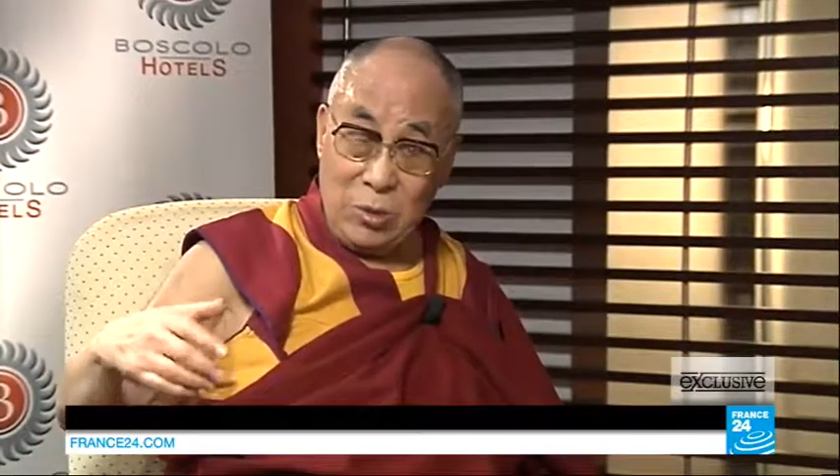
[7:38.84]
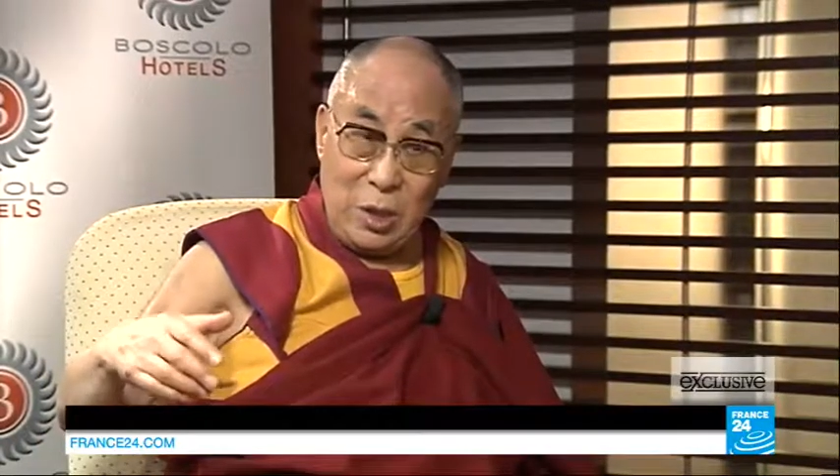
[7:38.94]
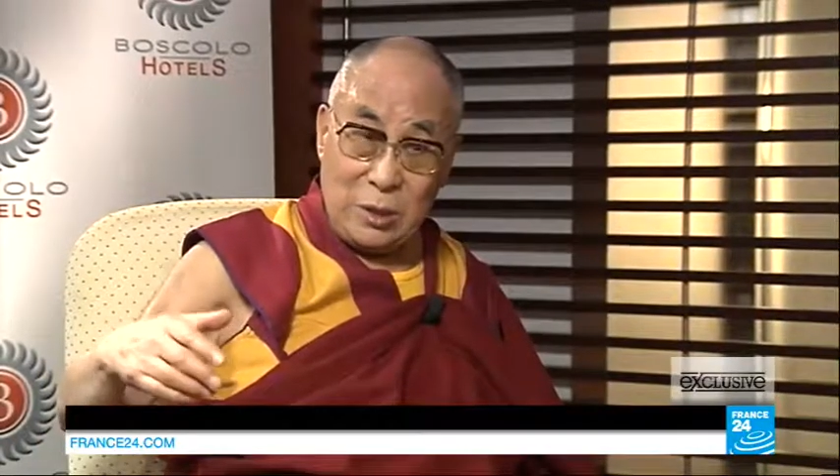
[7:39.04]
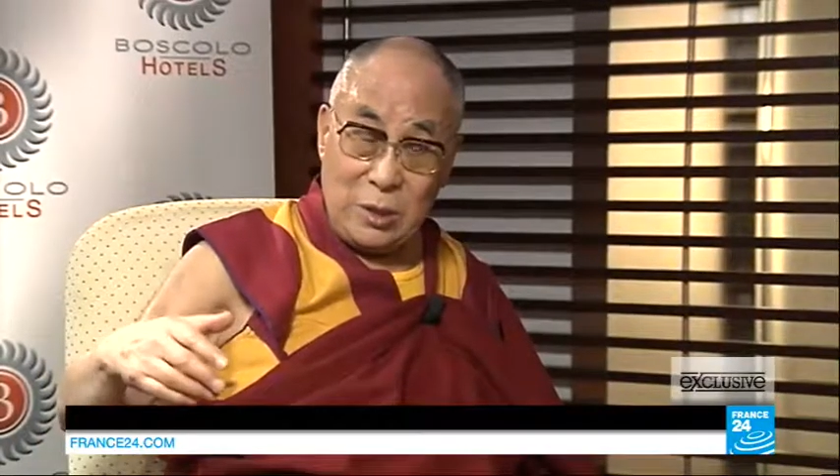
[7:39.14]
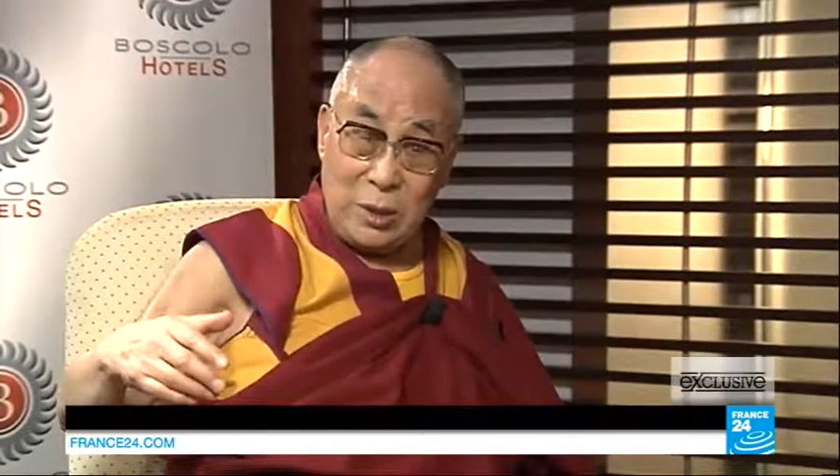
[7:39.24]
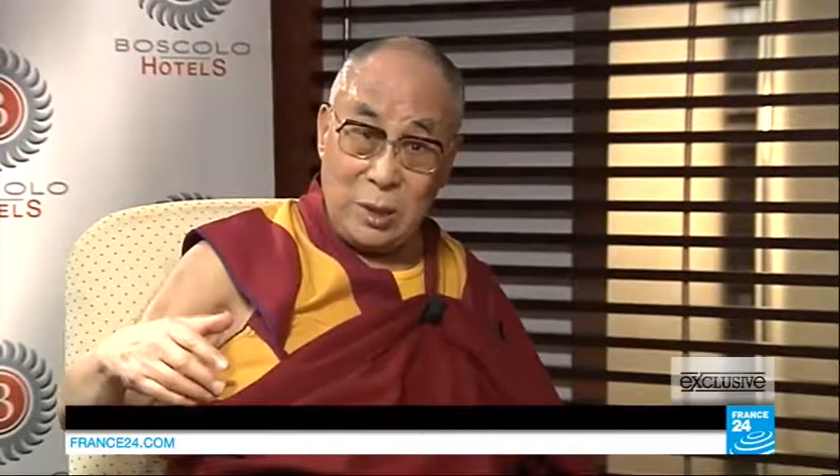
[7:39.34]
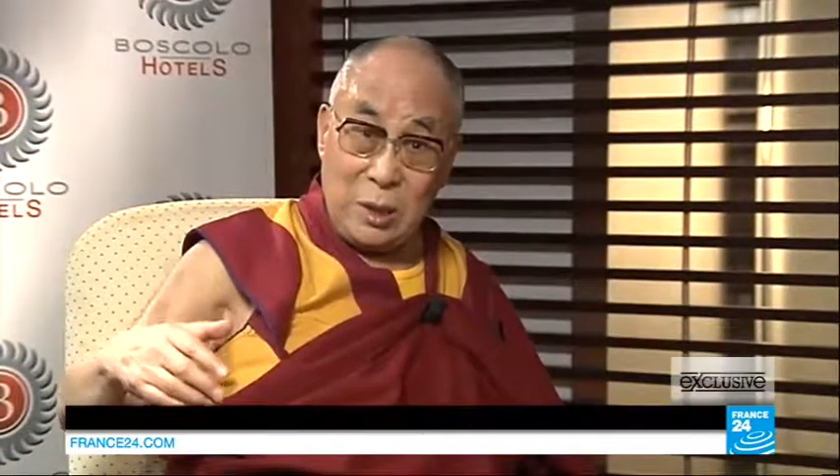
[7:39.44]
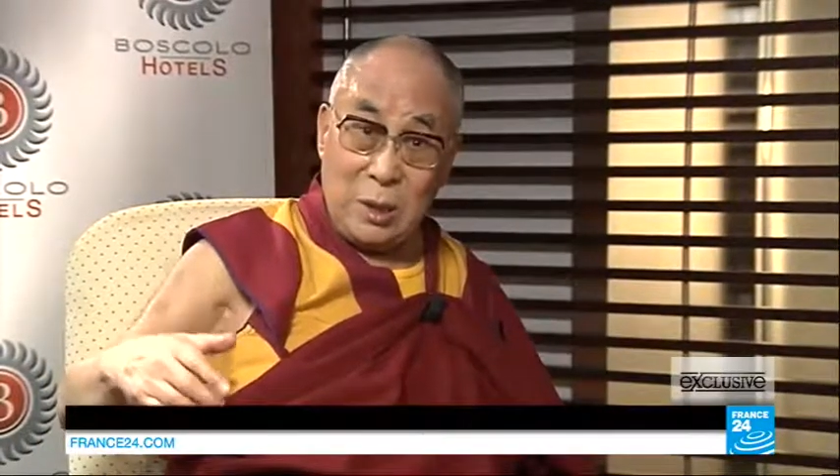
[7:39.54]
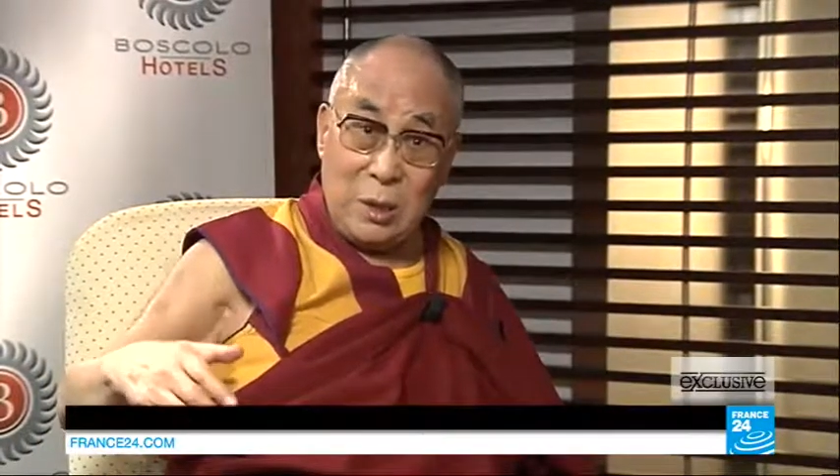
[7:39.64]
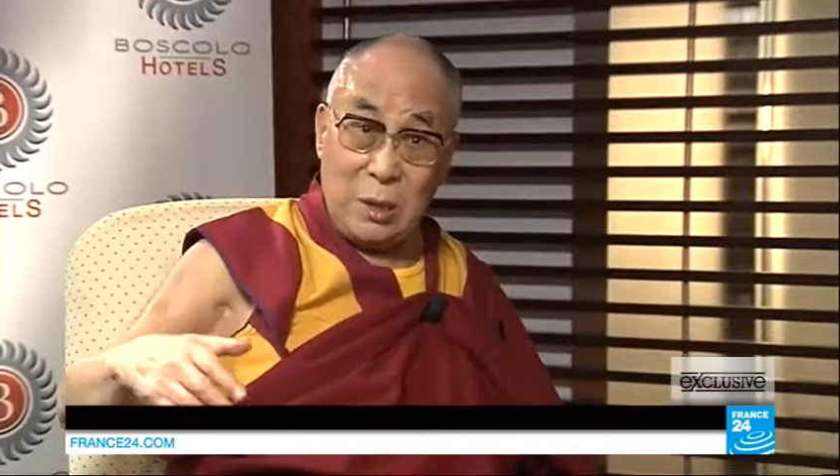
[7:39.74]
us
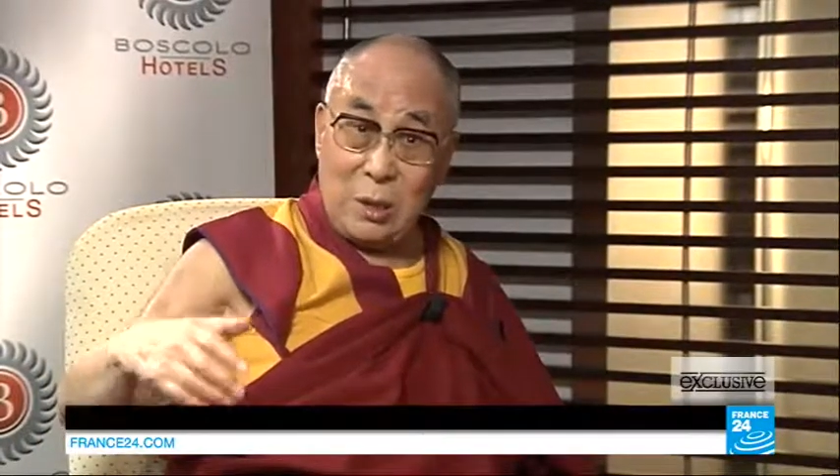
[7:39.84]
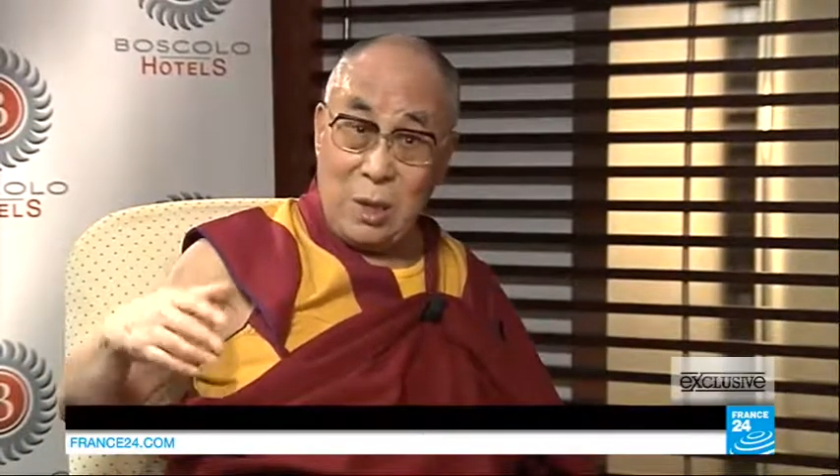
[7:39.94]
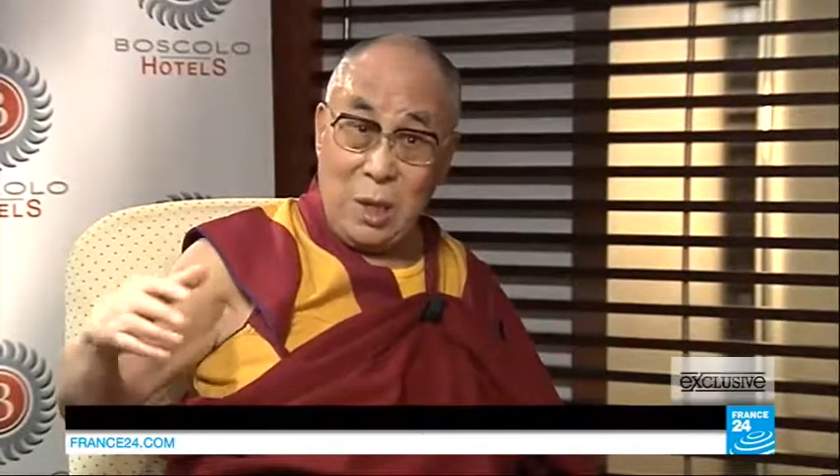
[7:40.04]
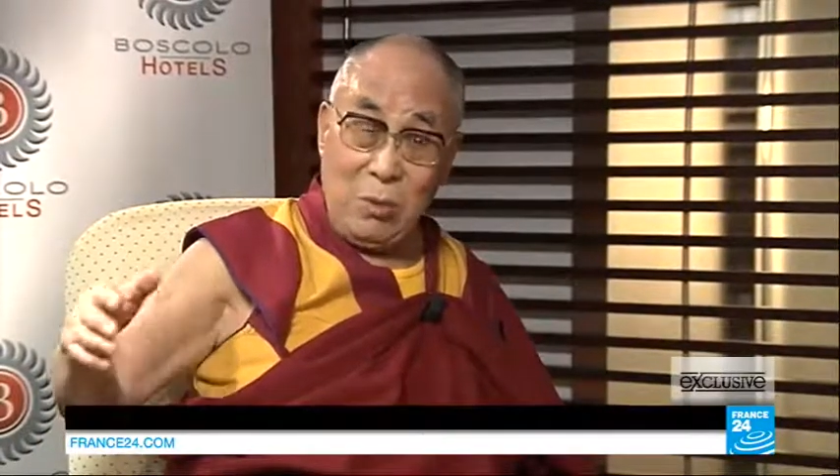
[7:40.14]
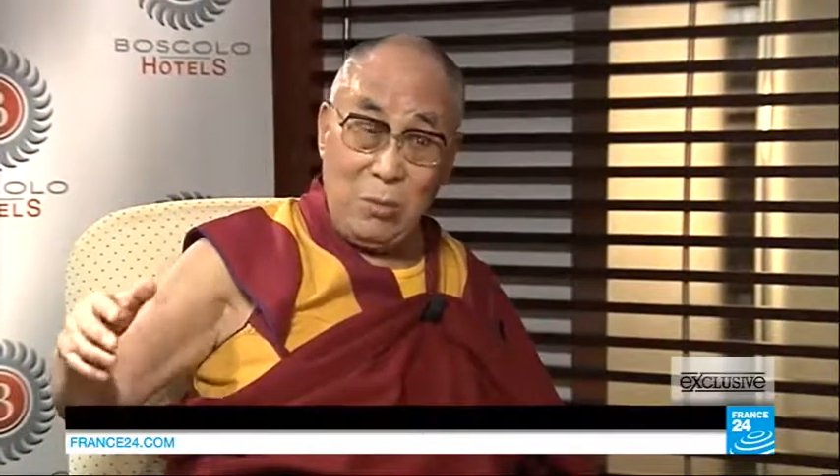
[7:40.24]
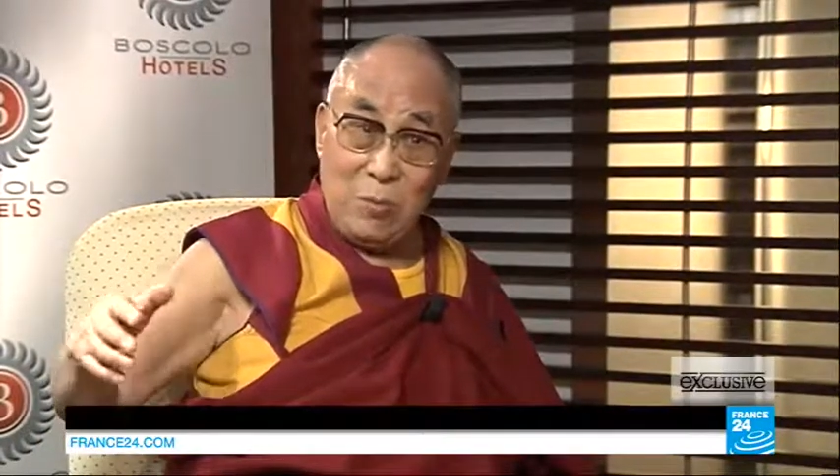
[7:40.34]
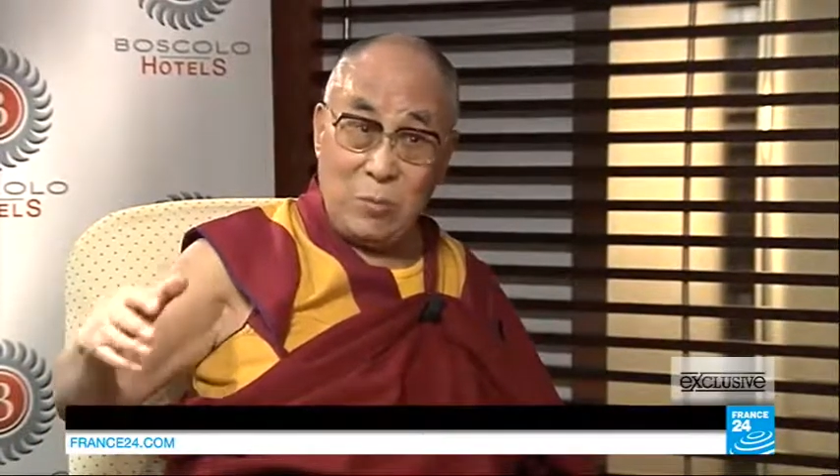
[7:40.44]
now